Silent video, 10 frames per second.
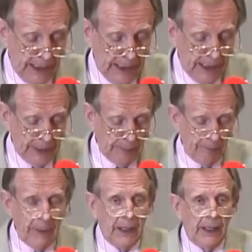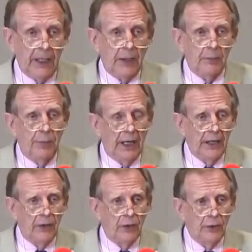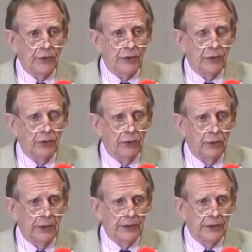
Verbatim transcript: Um, by those who